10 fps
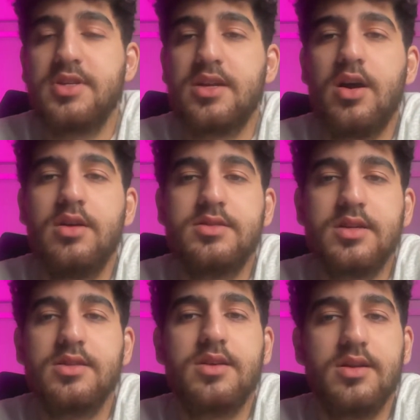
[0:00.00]

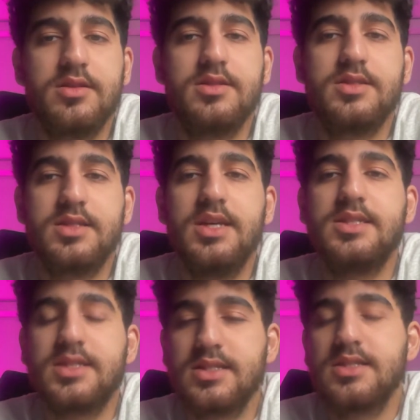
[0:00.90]
on-site contest.
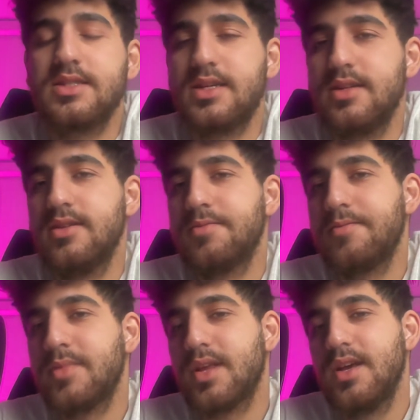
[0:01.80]
Yes.
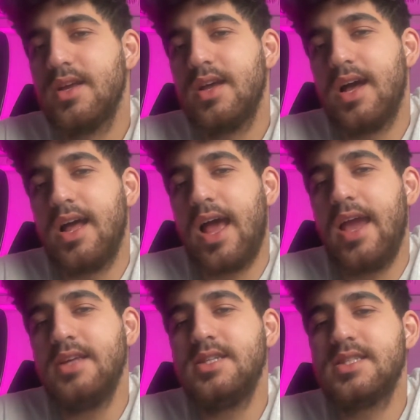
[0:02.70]

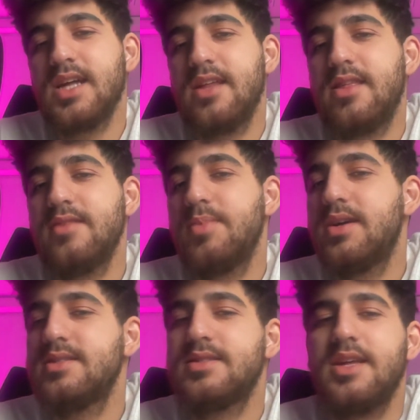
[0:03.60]
AGC, I think
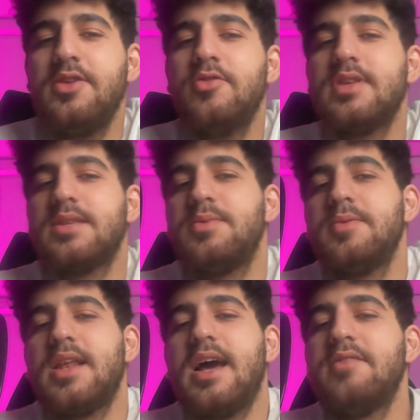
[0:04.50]
because they know that
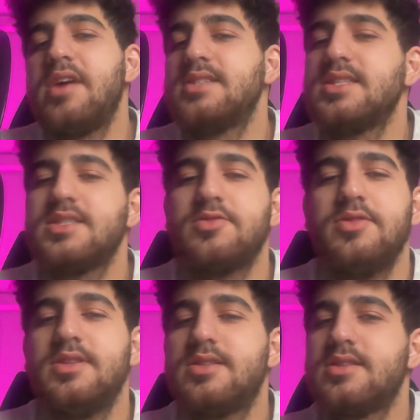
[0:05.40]
people have access to
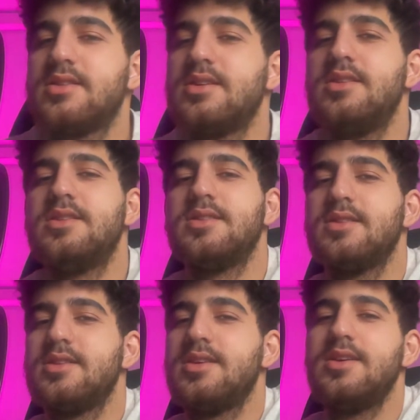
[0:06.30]
it, then
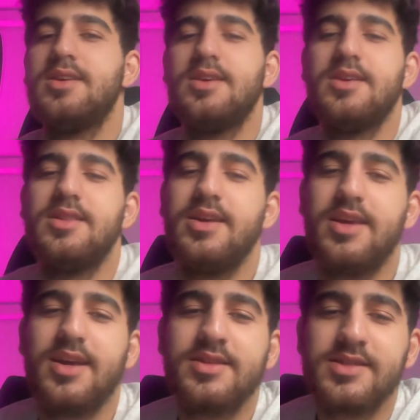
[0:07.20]
they
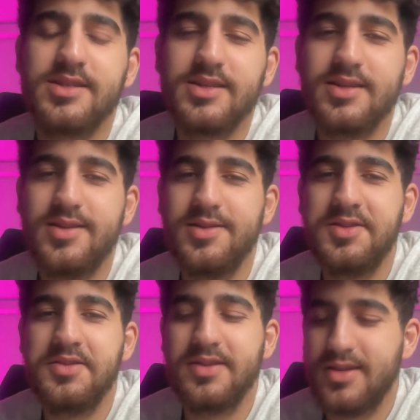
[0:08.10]
can't
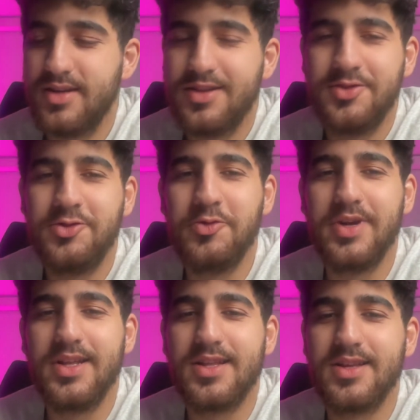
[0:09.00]
do
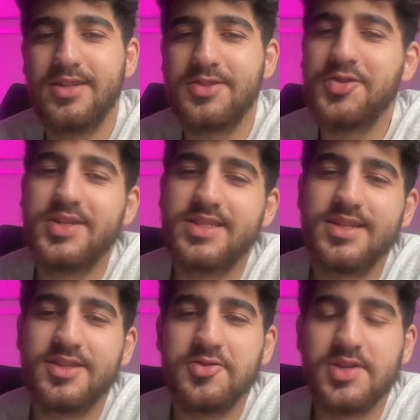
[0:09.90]
anything. So they said
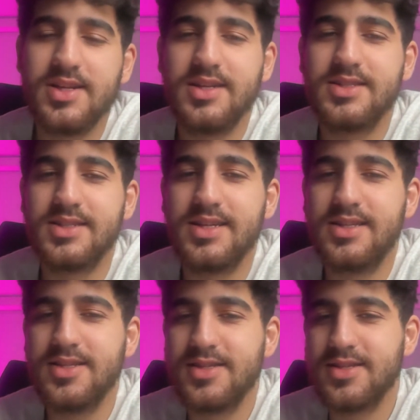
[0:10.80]
that, okay, let's let
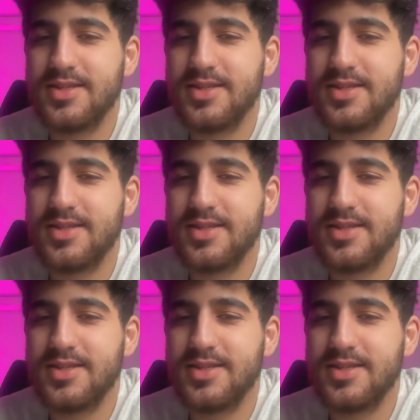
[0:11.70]
it.